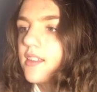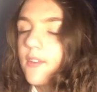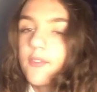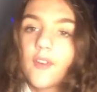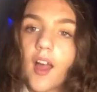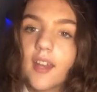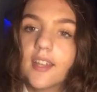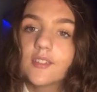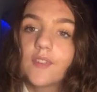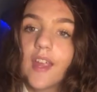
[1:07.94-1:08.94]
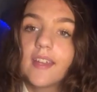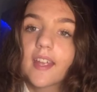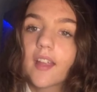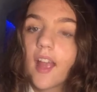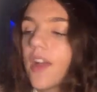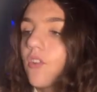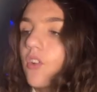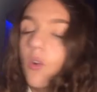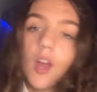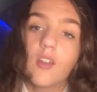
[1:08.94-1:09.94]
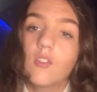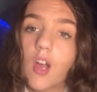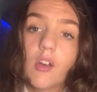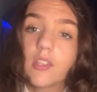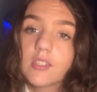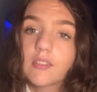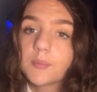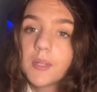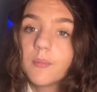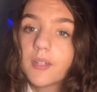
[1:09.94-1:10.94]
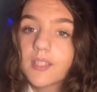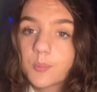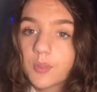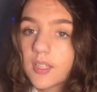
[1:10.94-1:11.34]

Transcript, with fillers: font is fading. I don't know. I don't know how else to explain it, but it's pretty